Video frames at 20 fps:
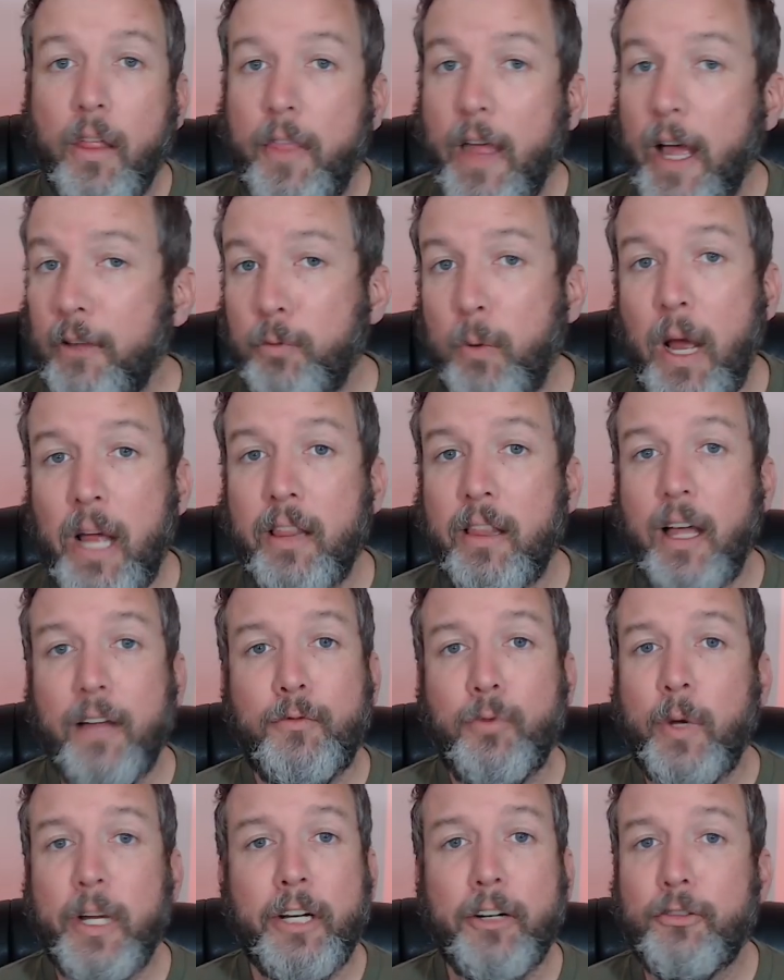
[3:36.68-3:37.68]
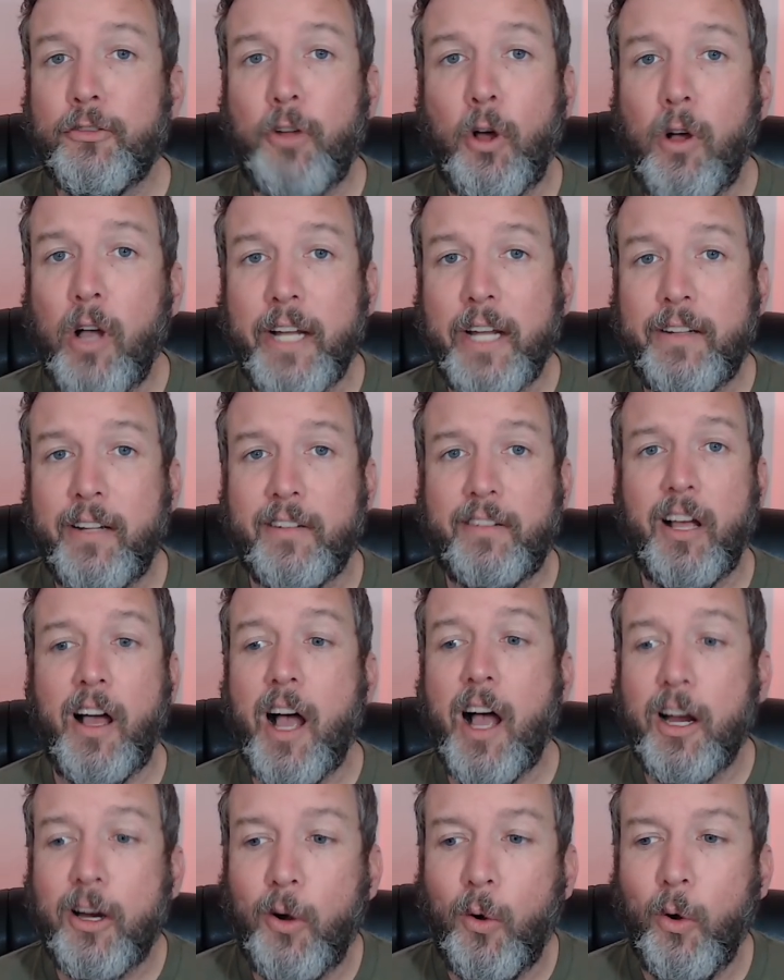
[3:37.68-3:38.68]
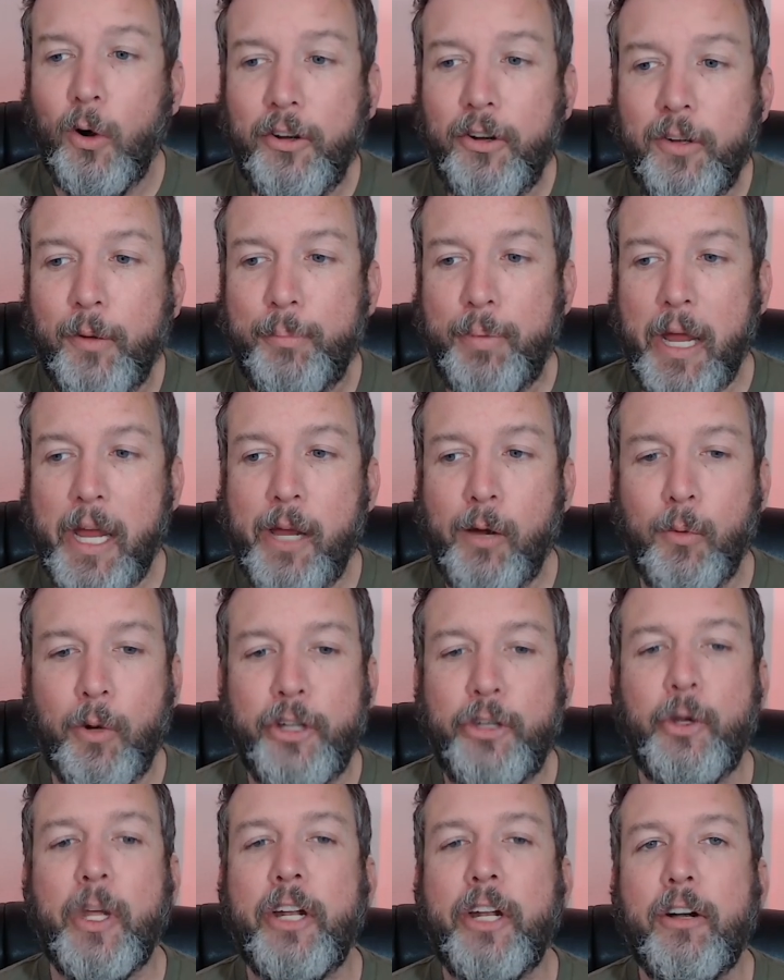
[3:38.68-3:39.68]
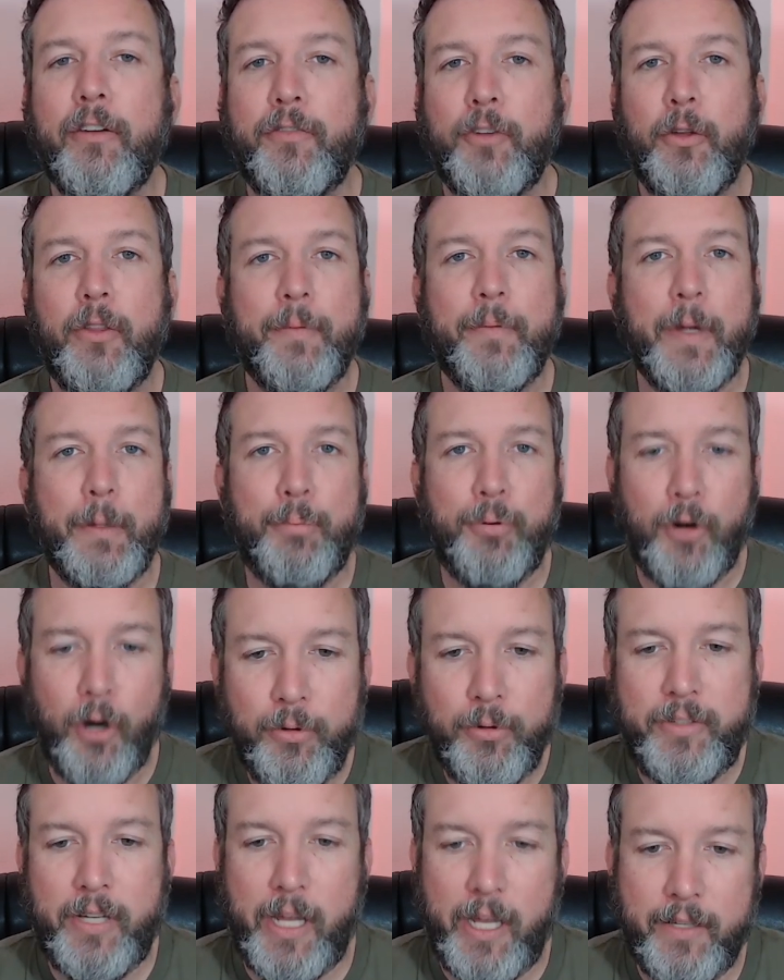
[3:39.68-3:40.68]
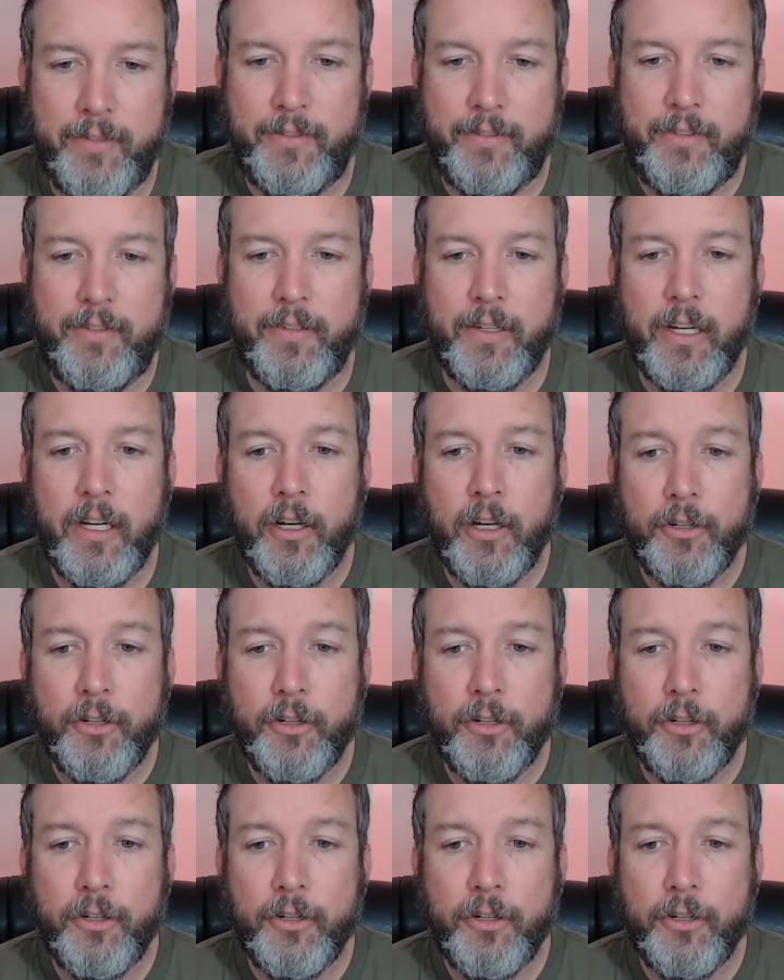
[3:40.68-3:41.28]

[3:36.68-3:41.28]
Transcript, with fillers: That's why left wingers don't like to talk or debate when you interview them at protests.